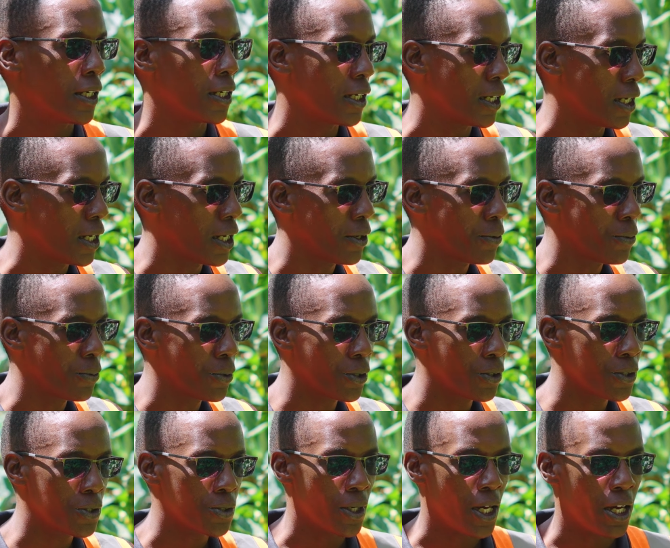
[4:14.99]
We
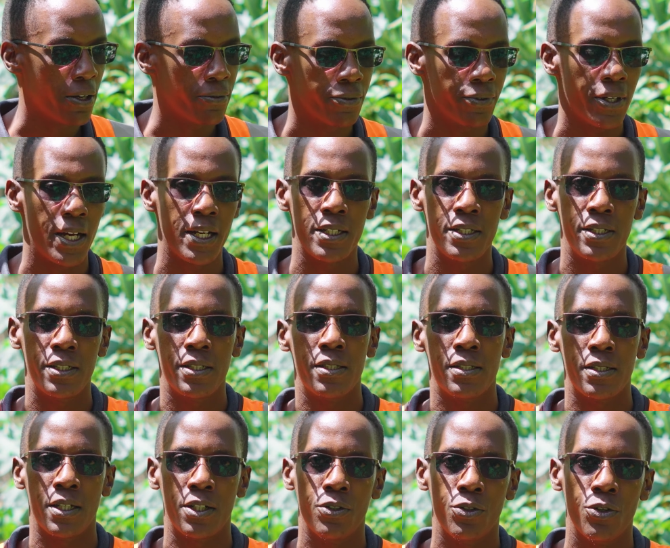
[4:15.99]
also have
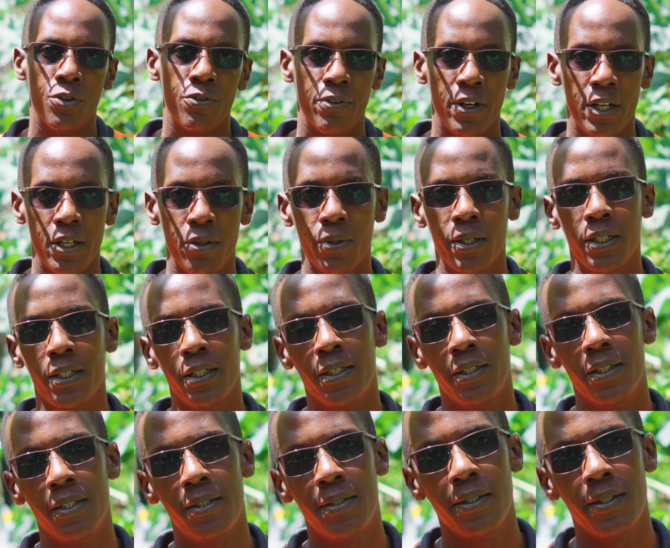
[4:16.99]
radishes that grow very well in this